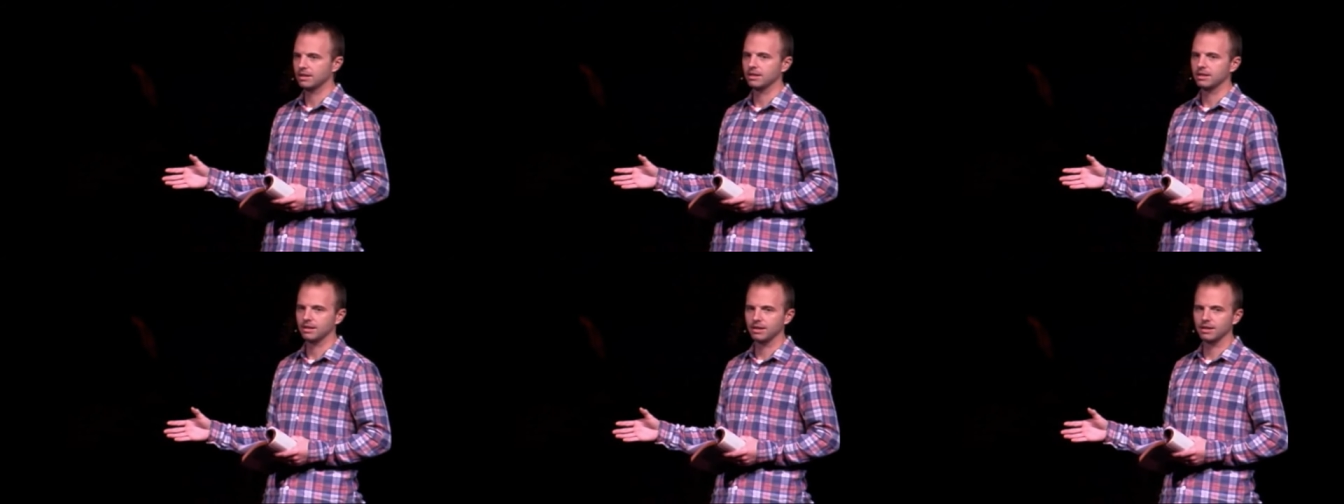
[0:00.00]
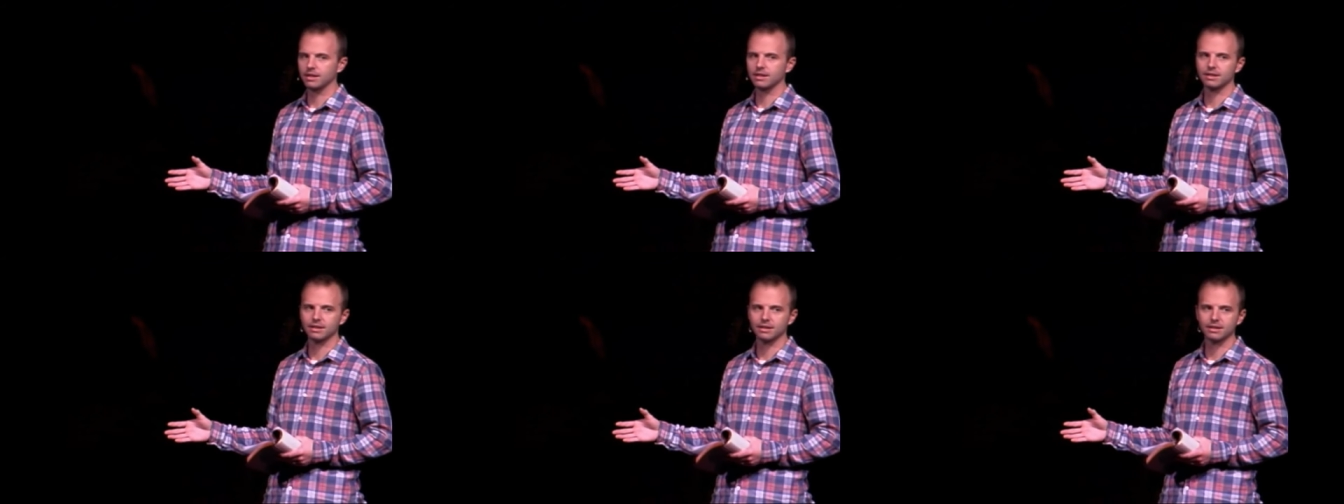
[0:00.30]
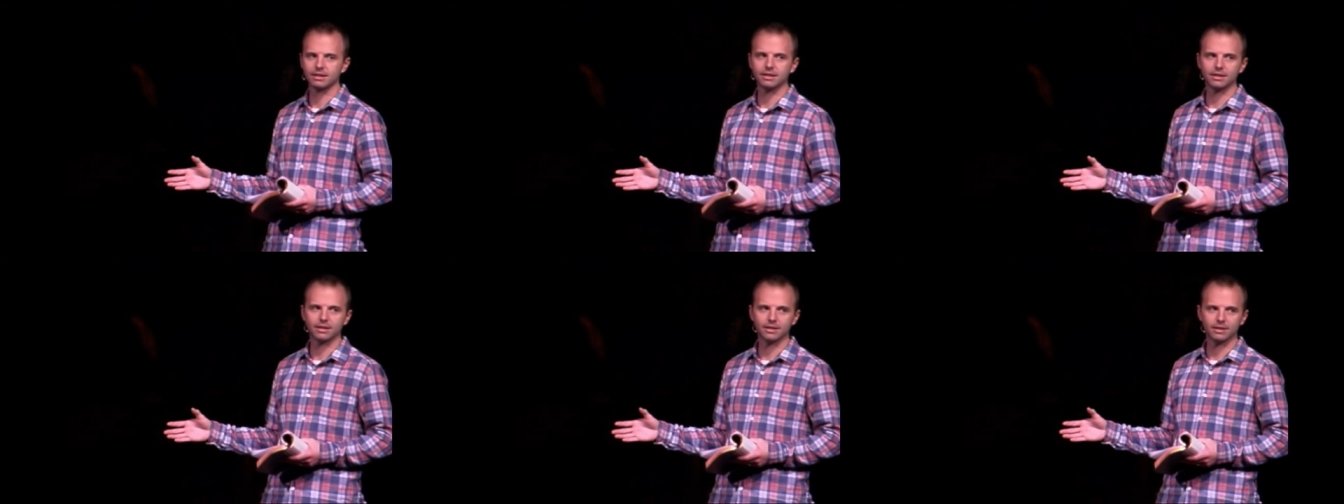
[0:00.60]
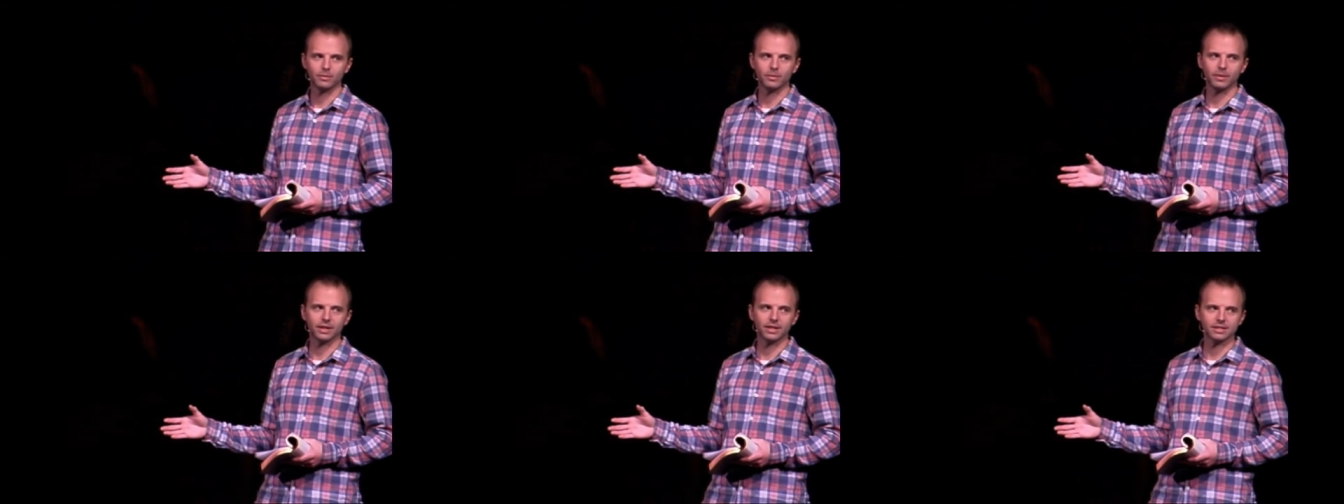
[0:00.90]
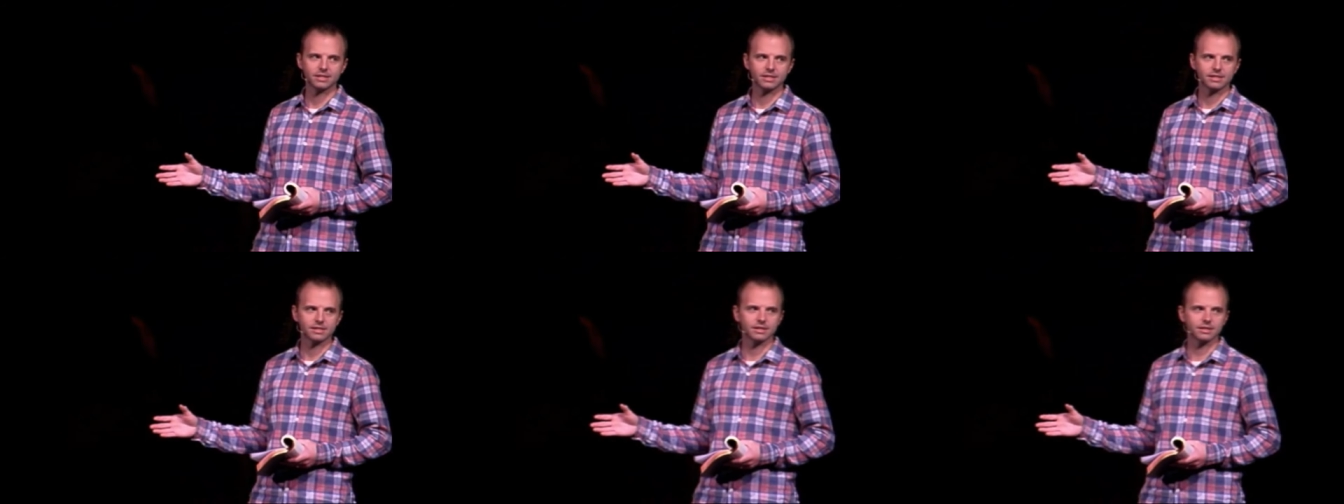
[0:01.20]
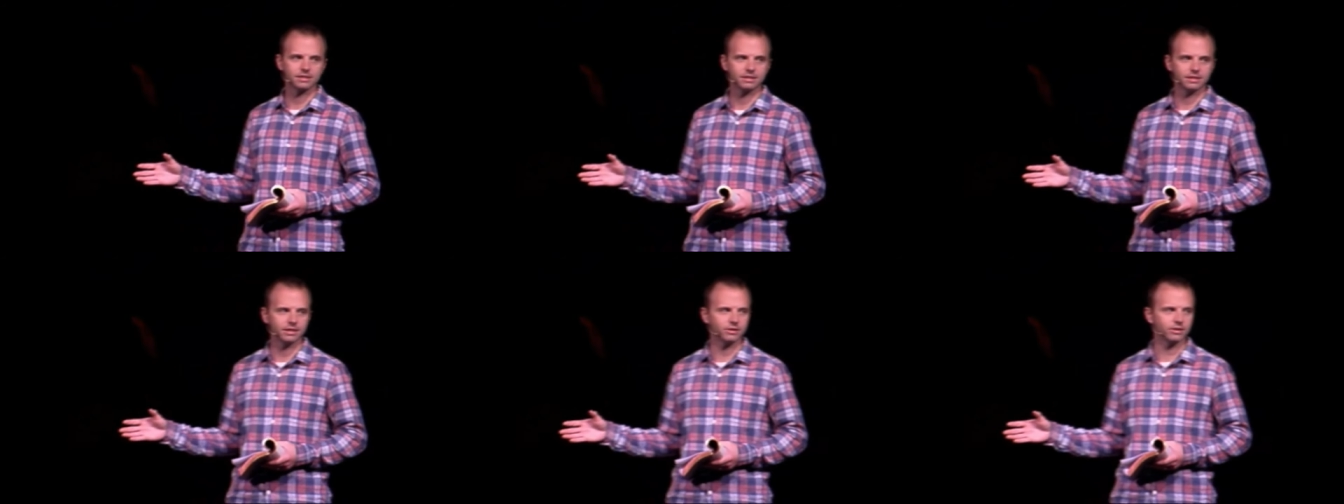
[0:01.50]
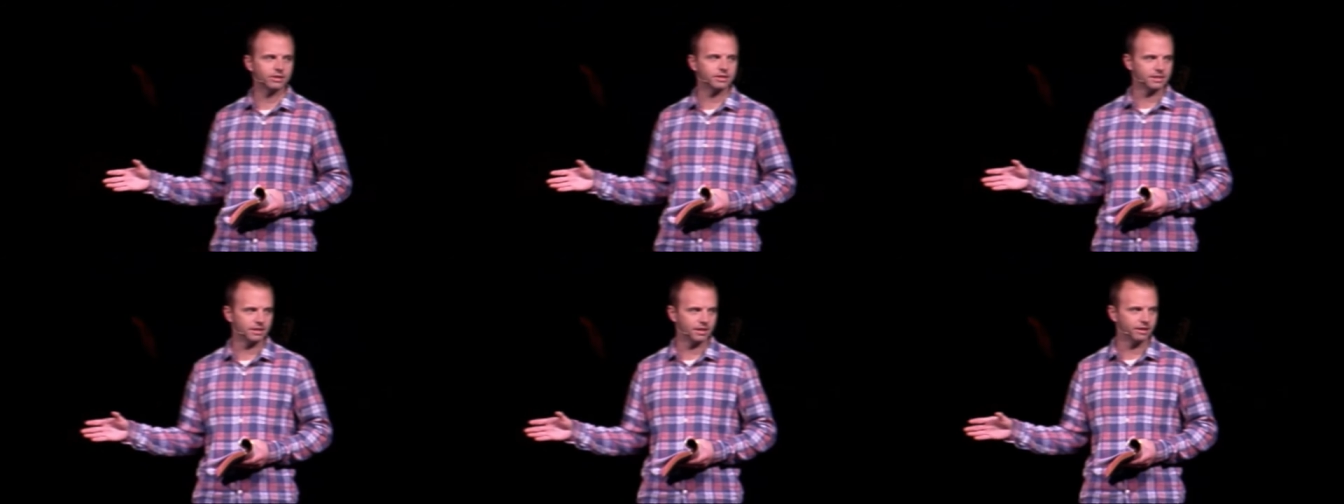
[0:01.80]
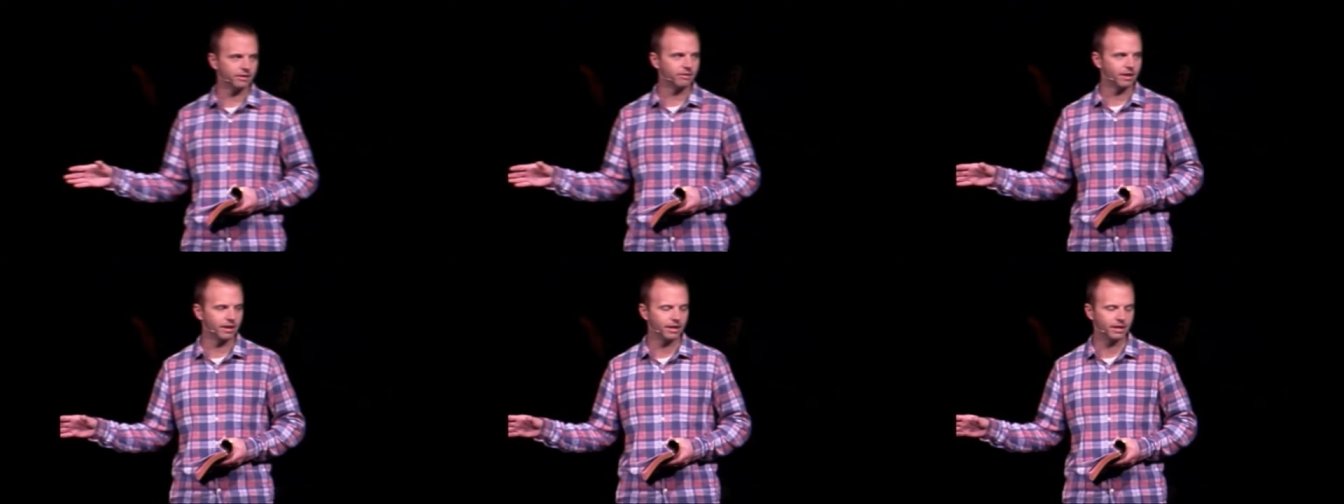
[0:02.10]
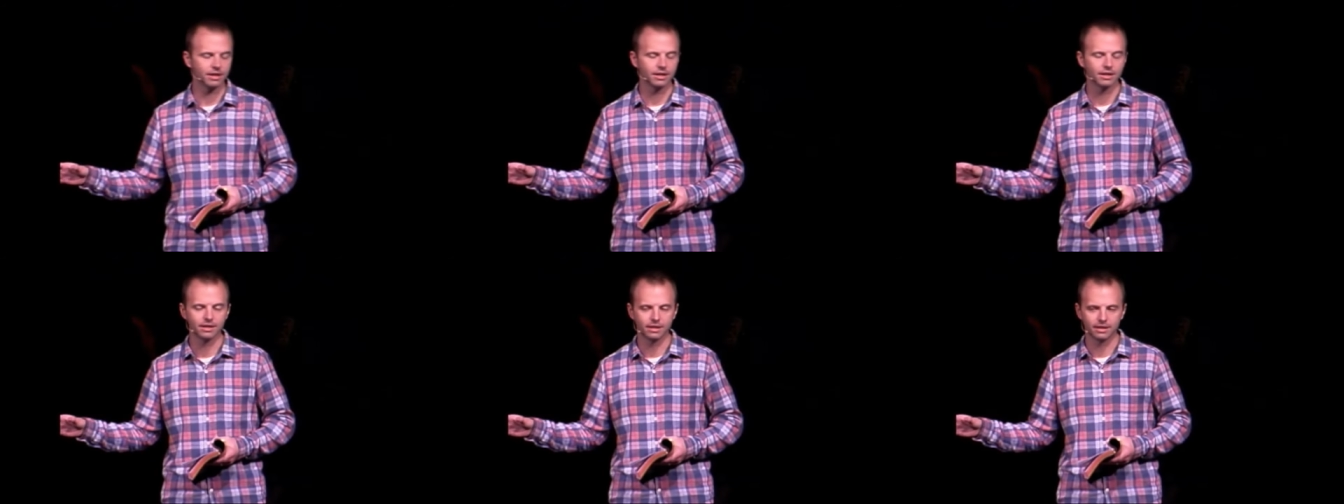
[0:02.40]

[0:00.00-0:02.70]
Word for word: Yeah? Man, this is the secret sin, right?